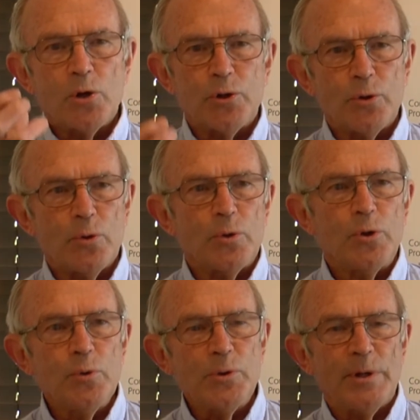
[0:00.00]
to
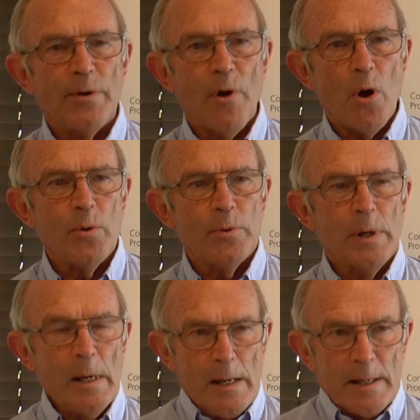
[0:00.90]
use their
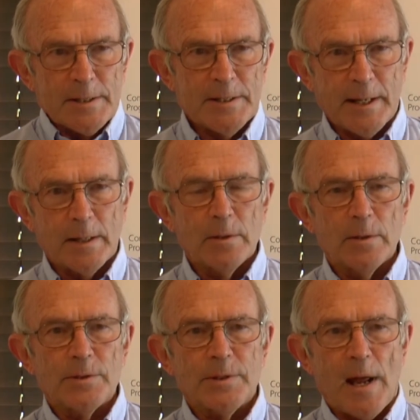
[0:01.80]
own
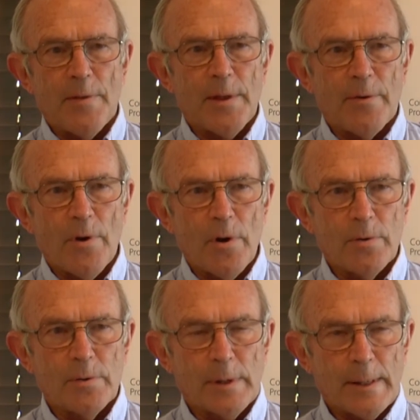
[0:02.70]
skills and their
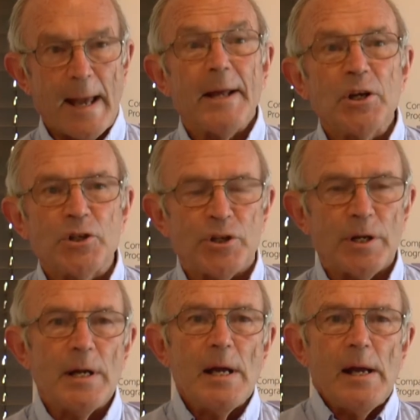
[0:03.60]
own
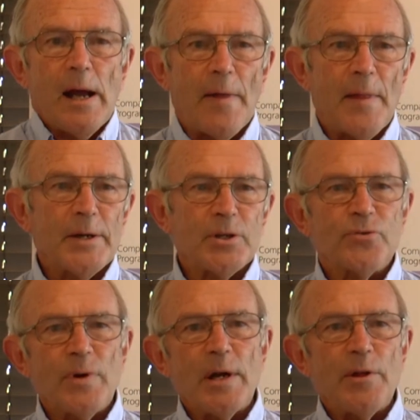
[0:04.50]
energy, and that is
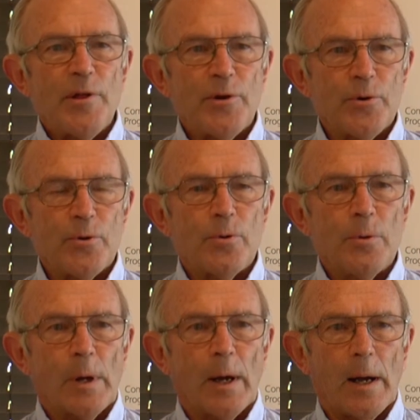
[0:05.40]
really through
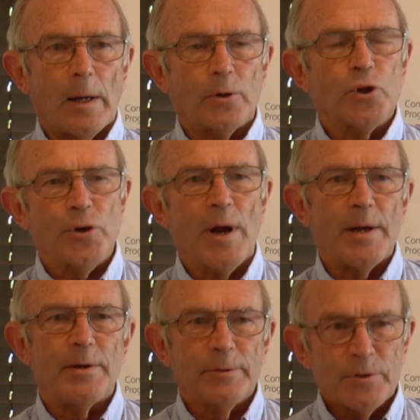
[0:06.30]

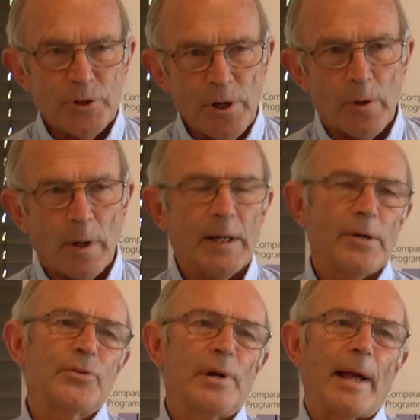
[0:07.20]
trade. So a
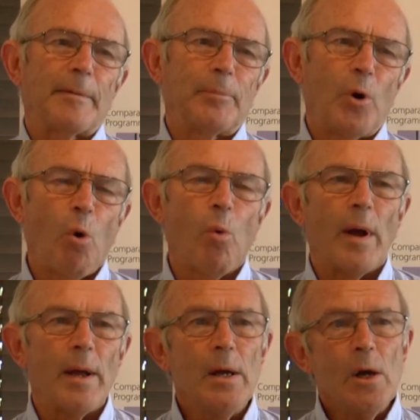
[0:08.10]
country like
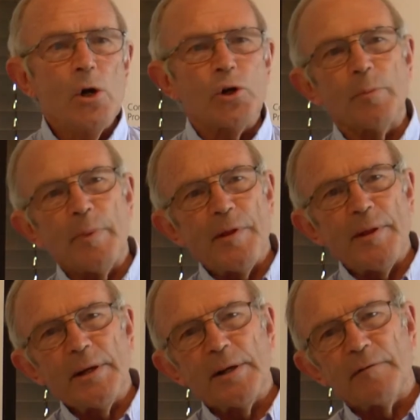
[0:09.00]
Norway should be
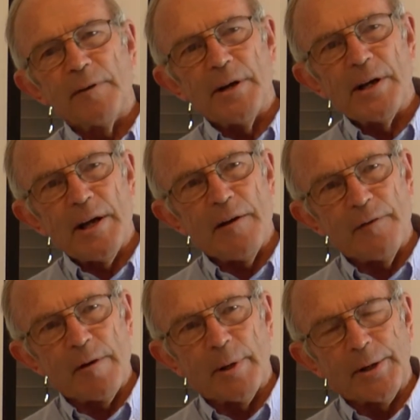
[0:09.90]
thinking very
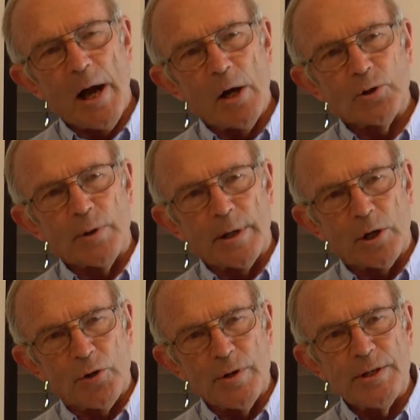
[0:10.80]
carefully about how to
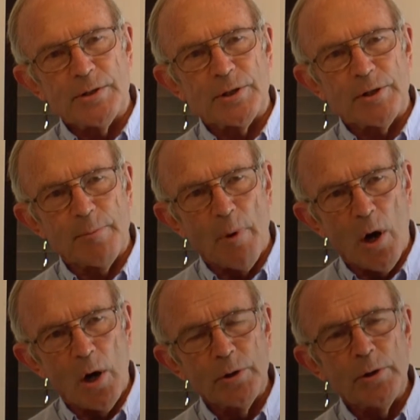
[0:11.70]
increase the
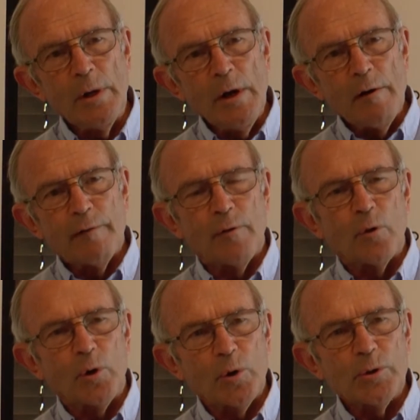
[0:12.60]
demand for
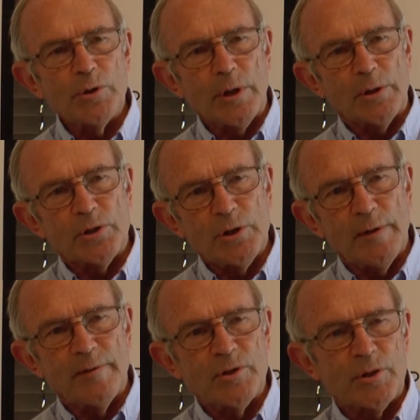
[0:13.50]
goods and
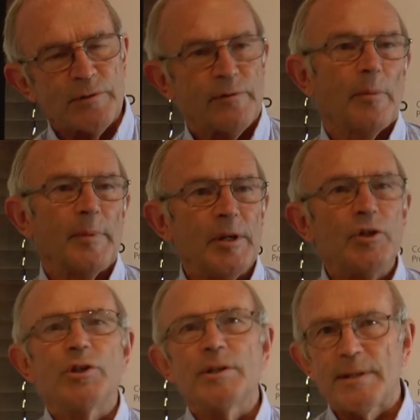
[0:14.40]
services from
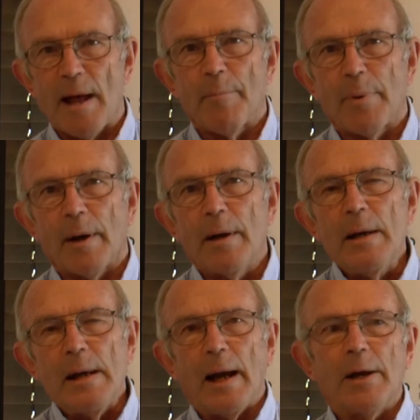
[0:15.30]
e.g. Zambia,
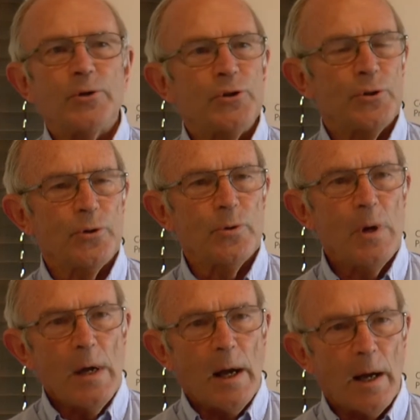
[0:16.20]
and to
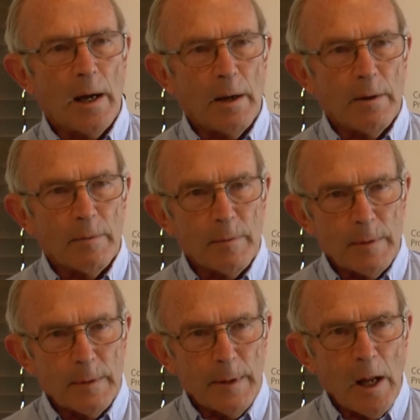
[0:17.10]

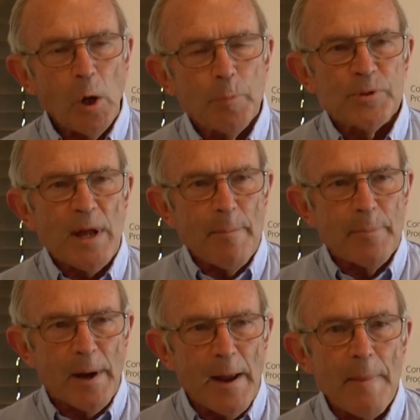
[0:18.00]
help
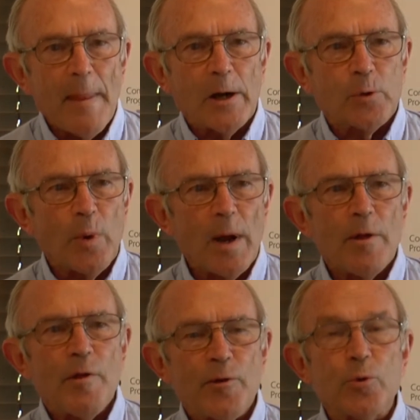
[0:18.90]
Zambia in that way
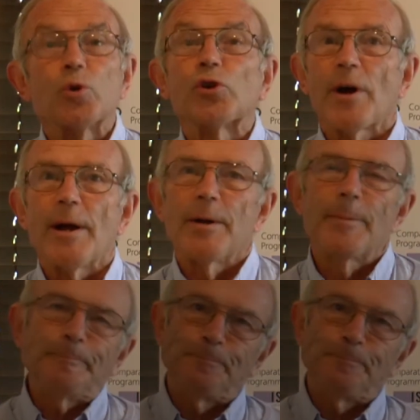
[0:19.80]
through trade.